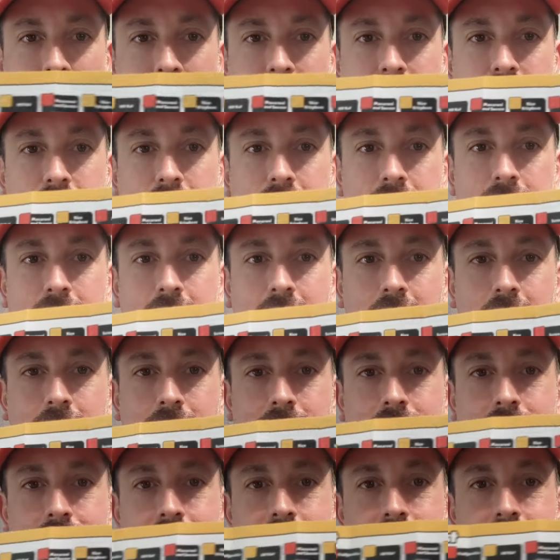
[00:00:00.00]

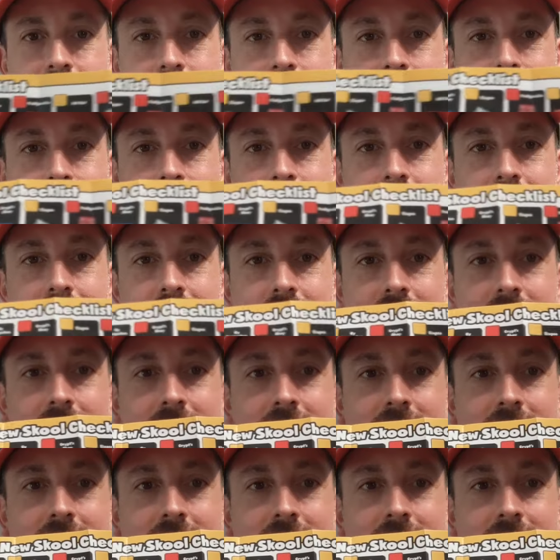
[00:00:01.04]
Nobody speaks.